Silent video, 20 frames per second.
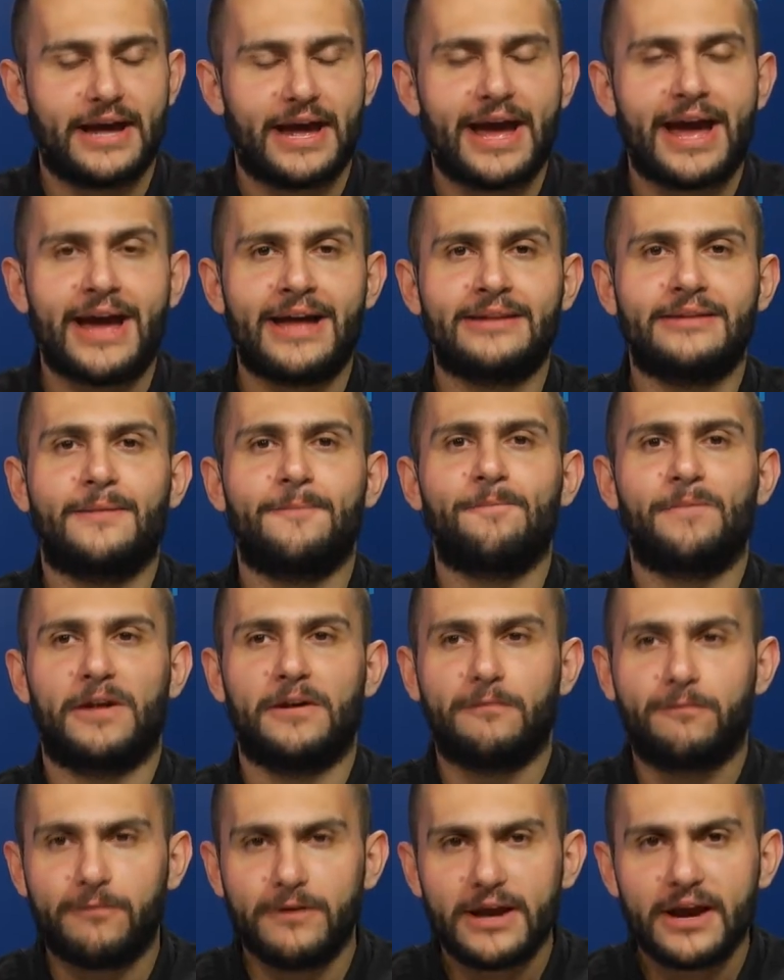And
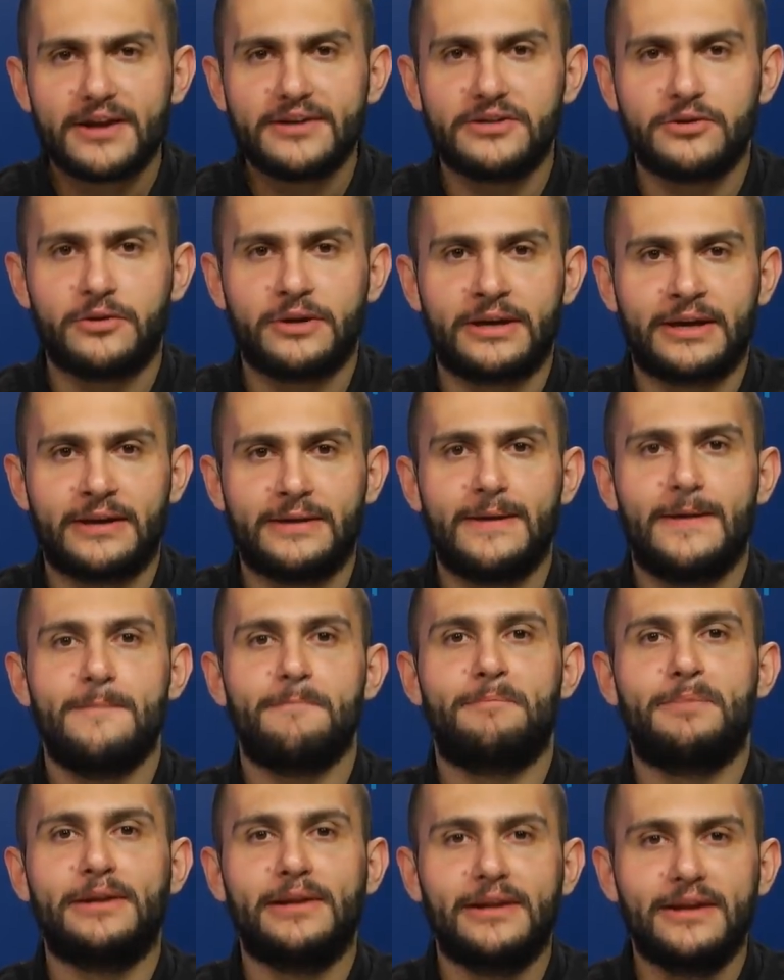if we are doing it,
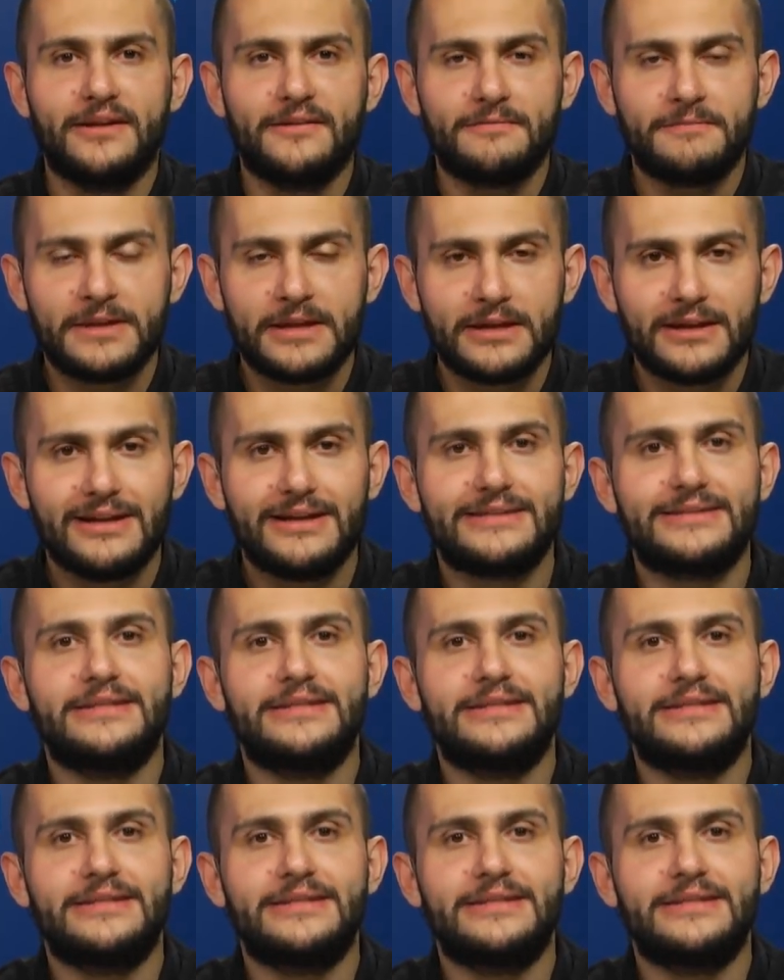believe me,